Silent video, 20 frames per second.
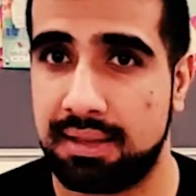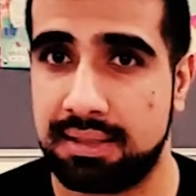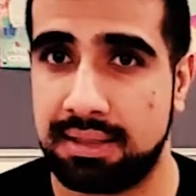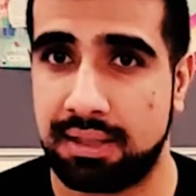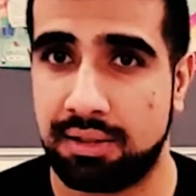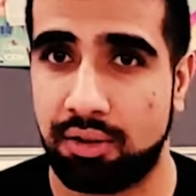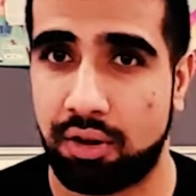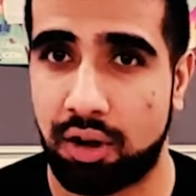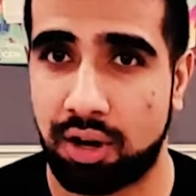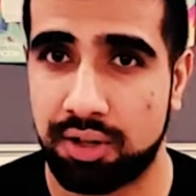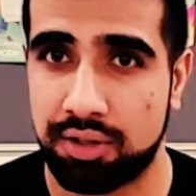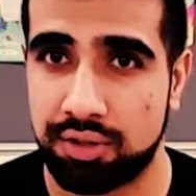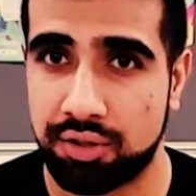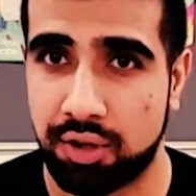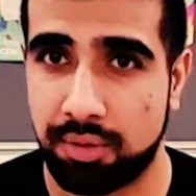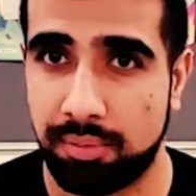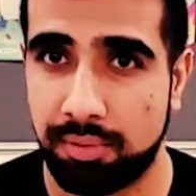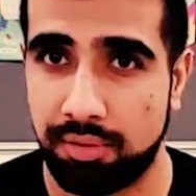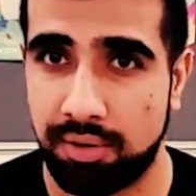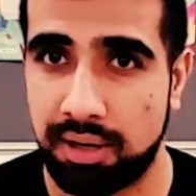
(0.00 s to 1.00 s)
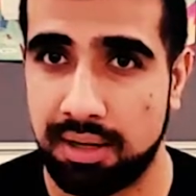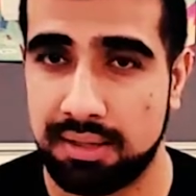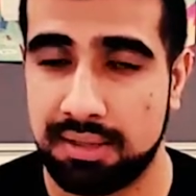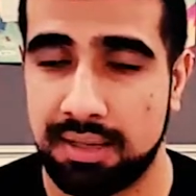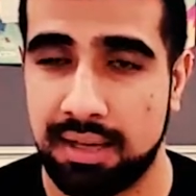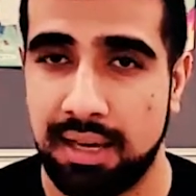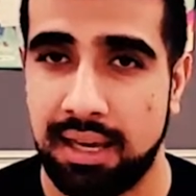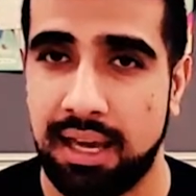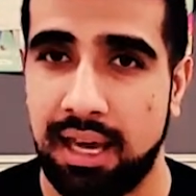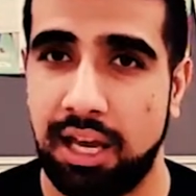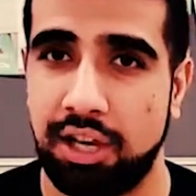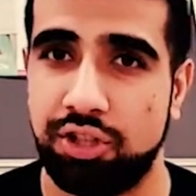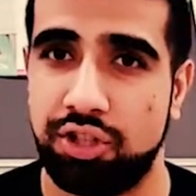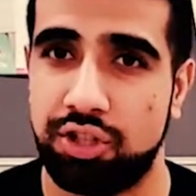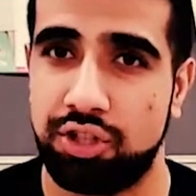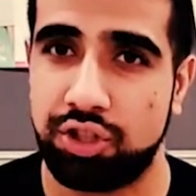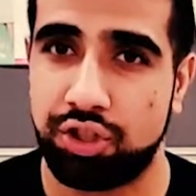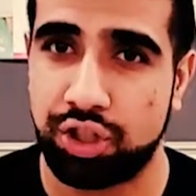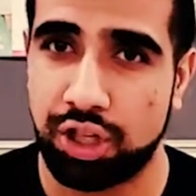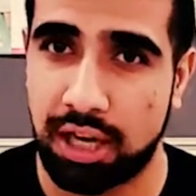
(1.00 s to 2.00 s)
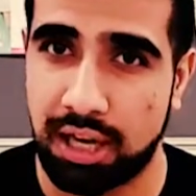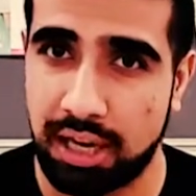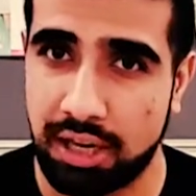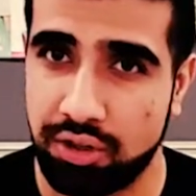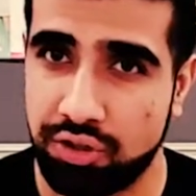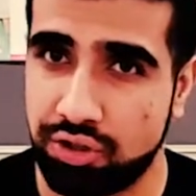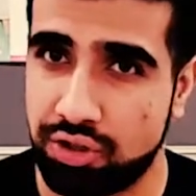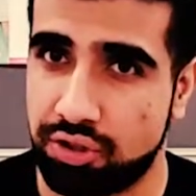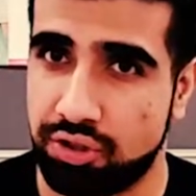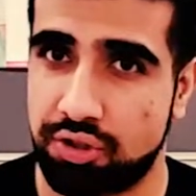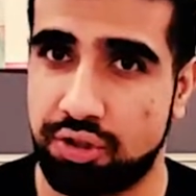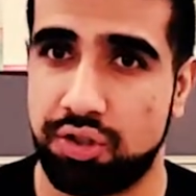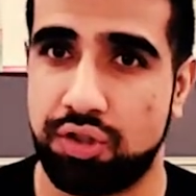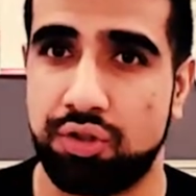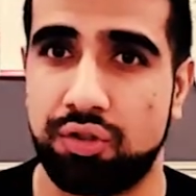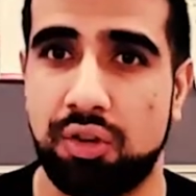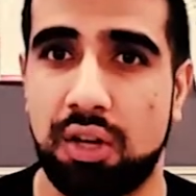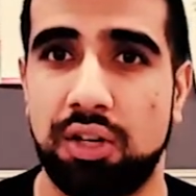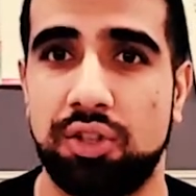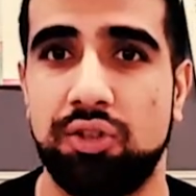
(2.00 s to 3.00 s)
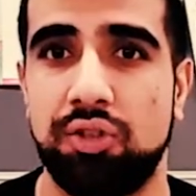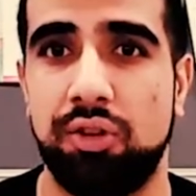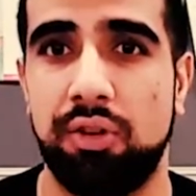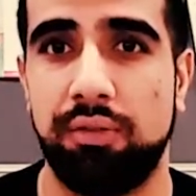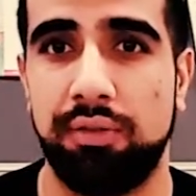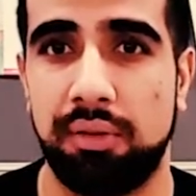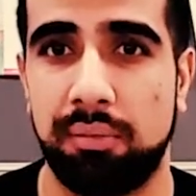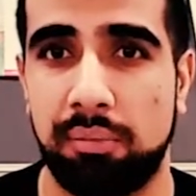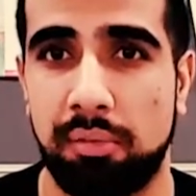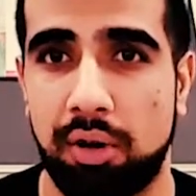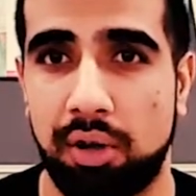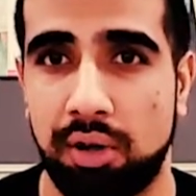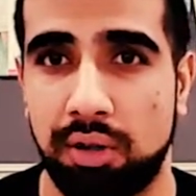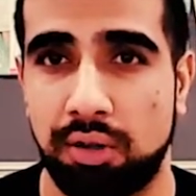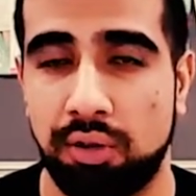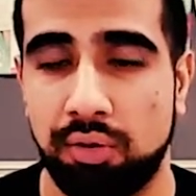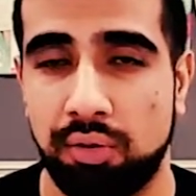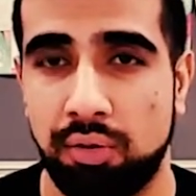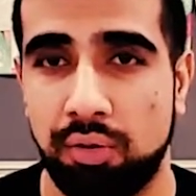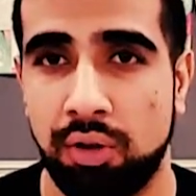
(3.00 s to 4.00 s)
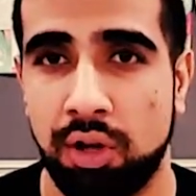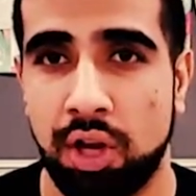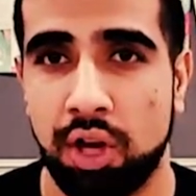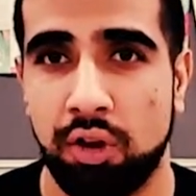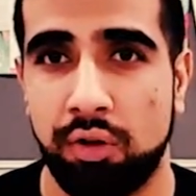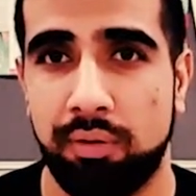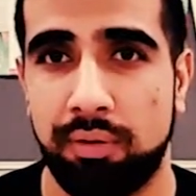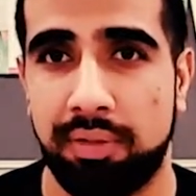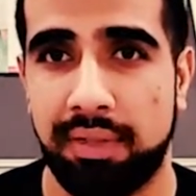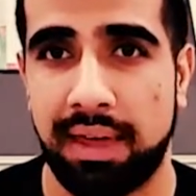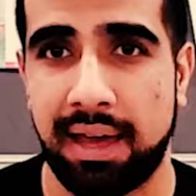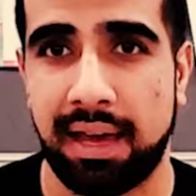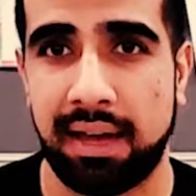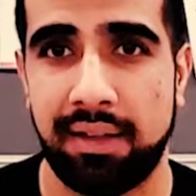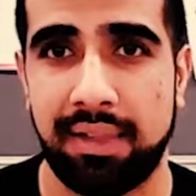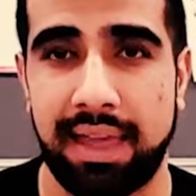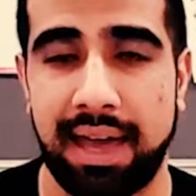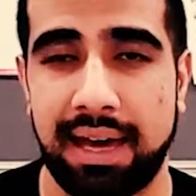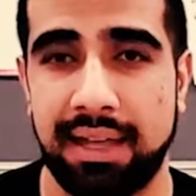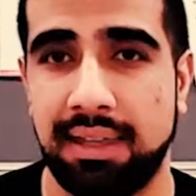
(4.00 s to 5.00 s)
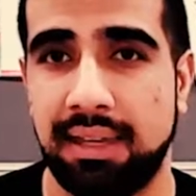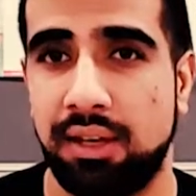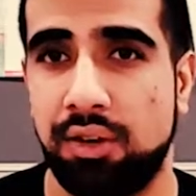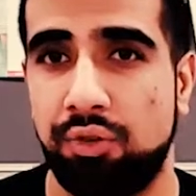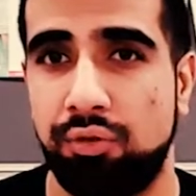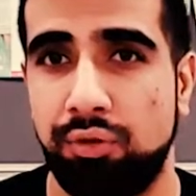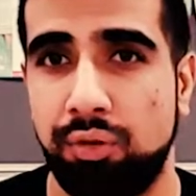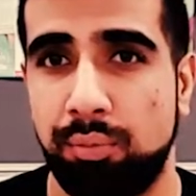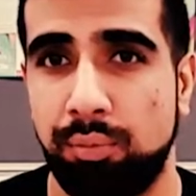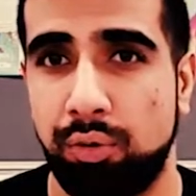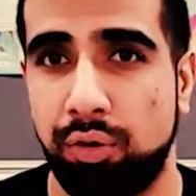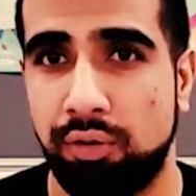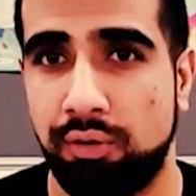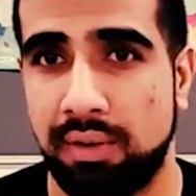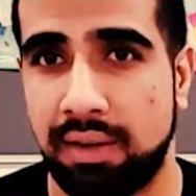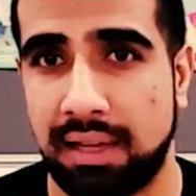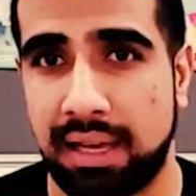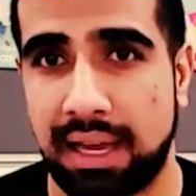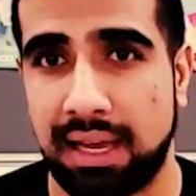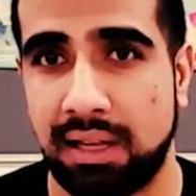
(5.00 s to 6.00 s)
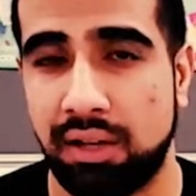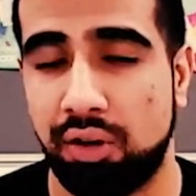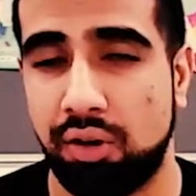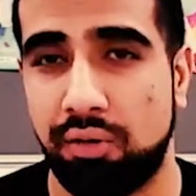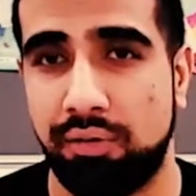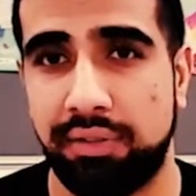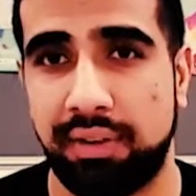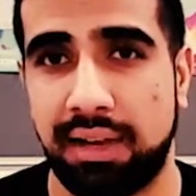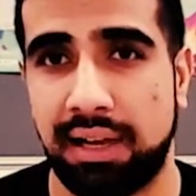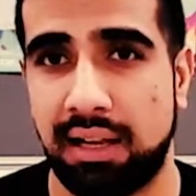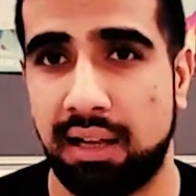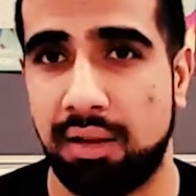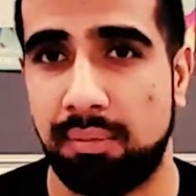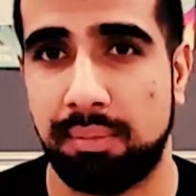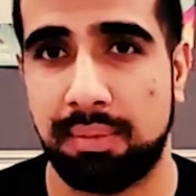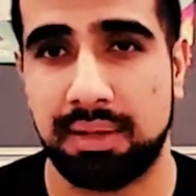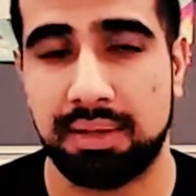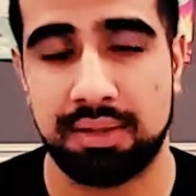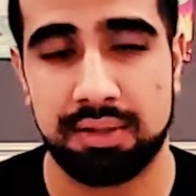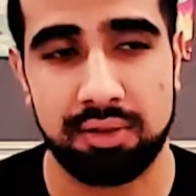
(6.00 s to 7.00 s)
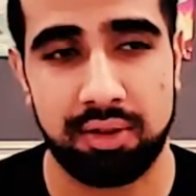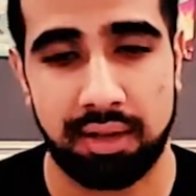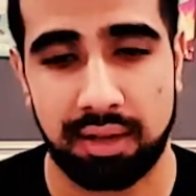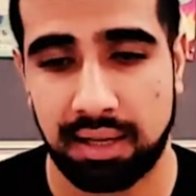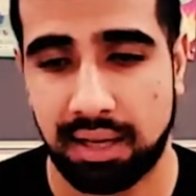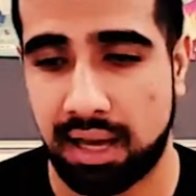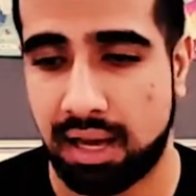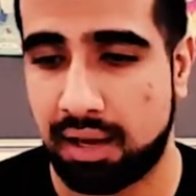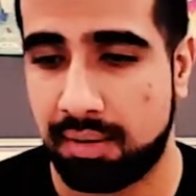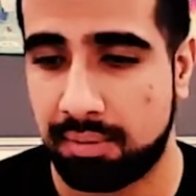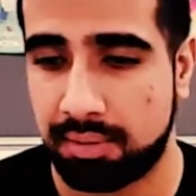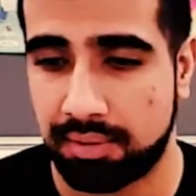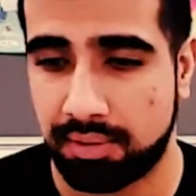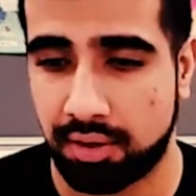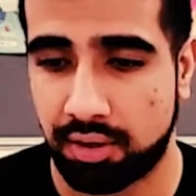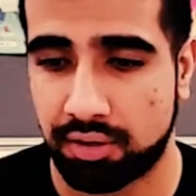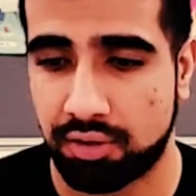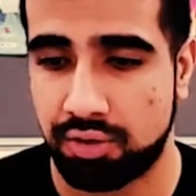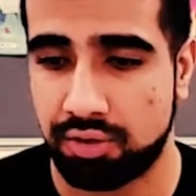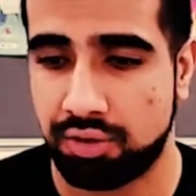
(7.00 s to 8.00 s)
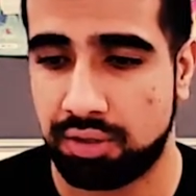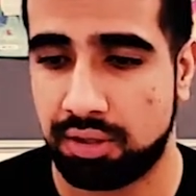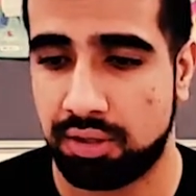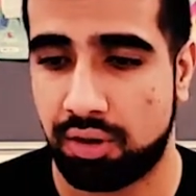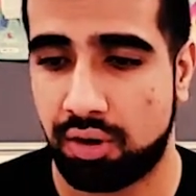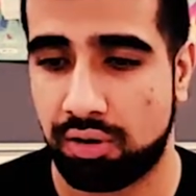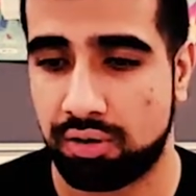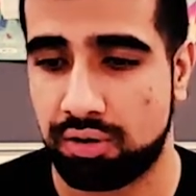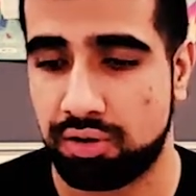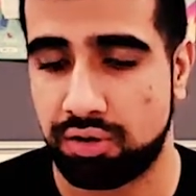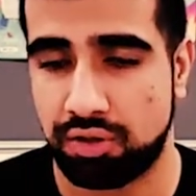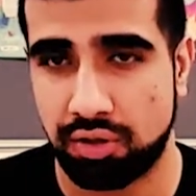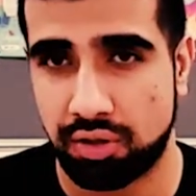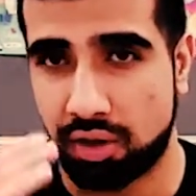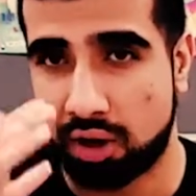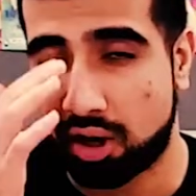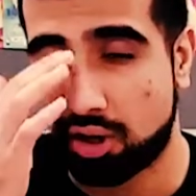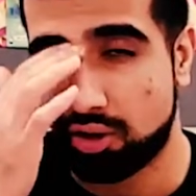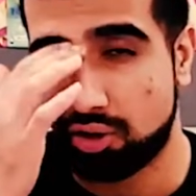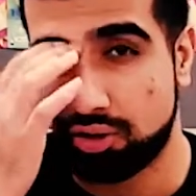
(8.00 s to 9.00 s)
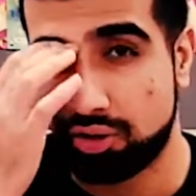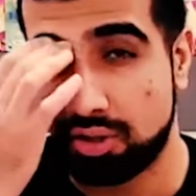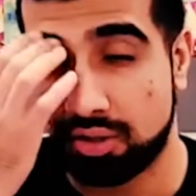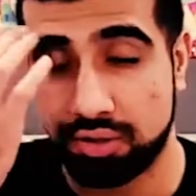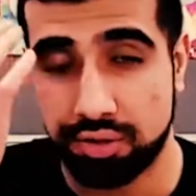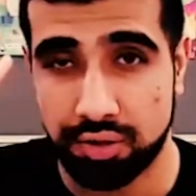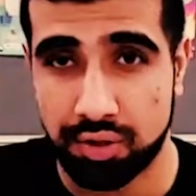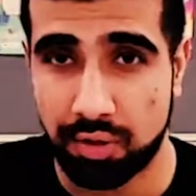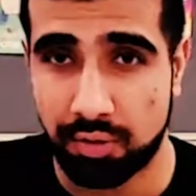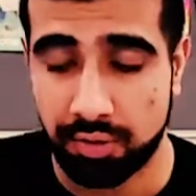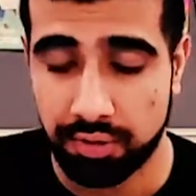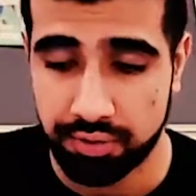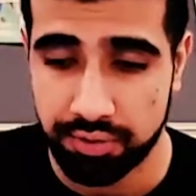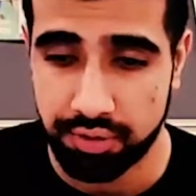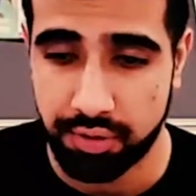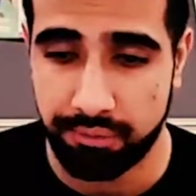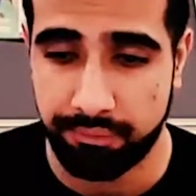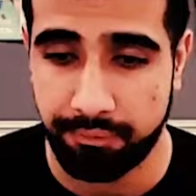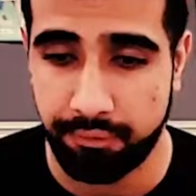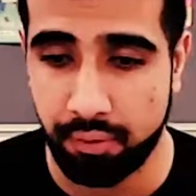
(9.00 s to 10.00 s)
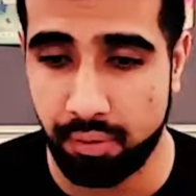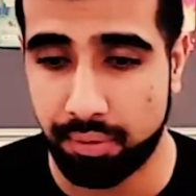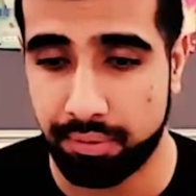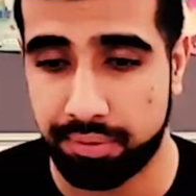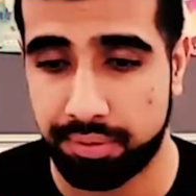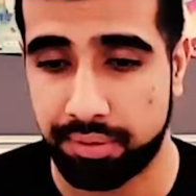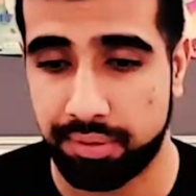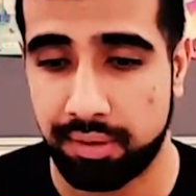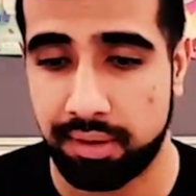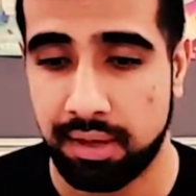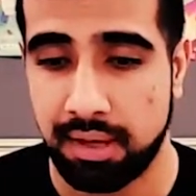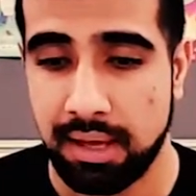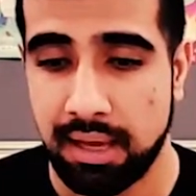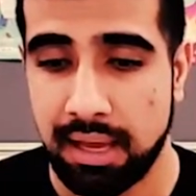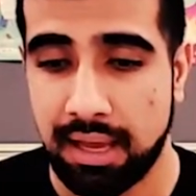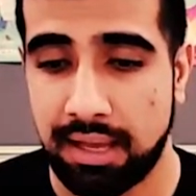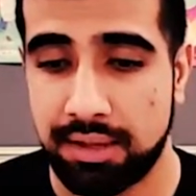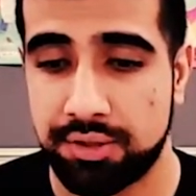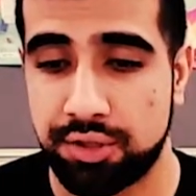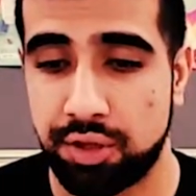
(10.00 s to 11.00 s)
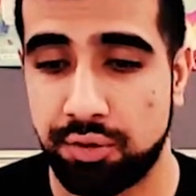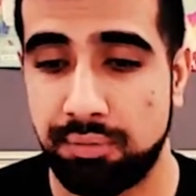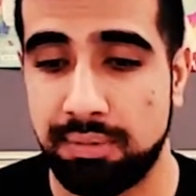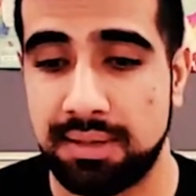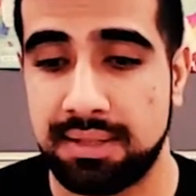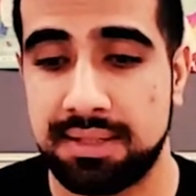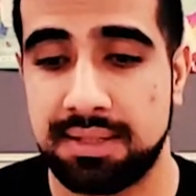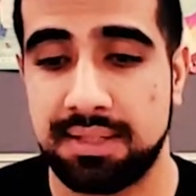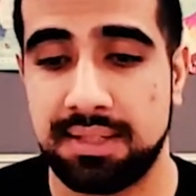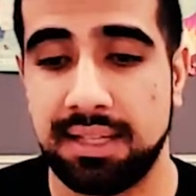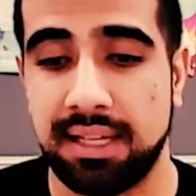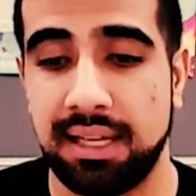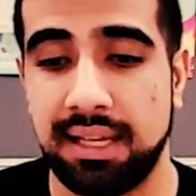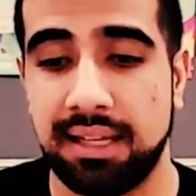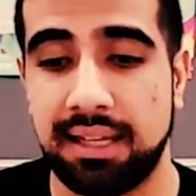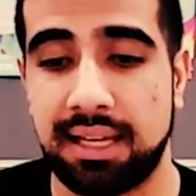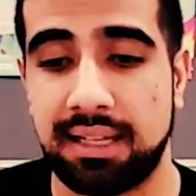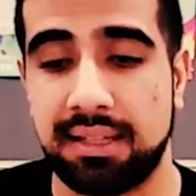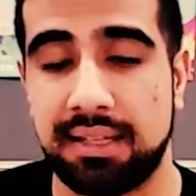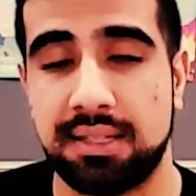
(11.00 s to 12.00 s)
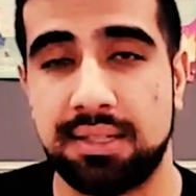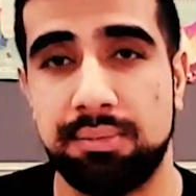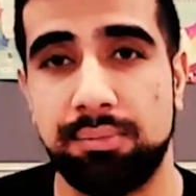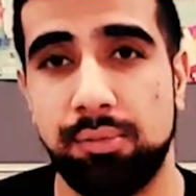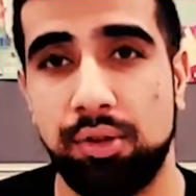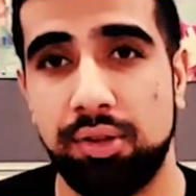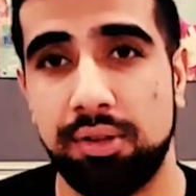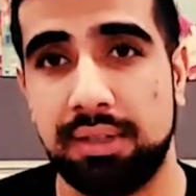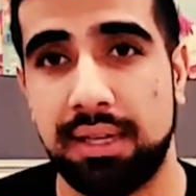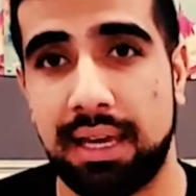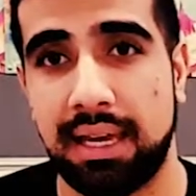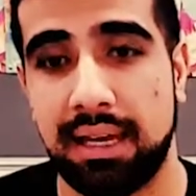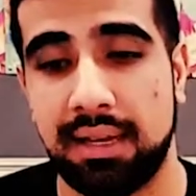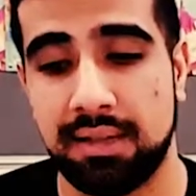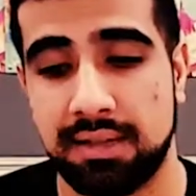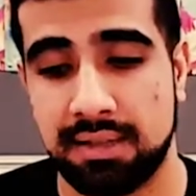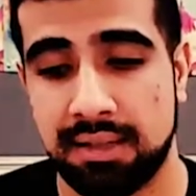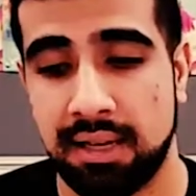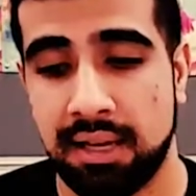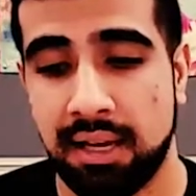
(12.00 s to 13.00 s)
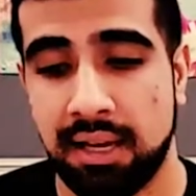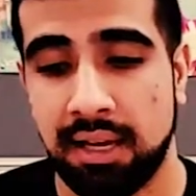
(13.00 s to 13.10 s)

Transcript: as an isomerase. It just changes the structure of the molecule without adding or removing any of the elements like carbon, nitrogen, oxygen, hydrogen, so on and so forth. And so we see that this mutase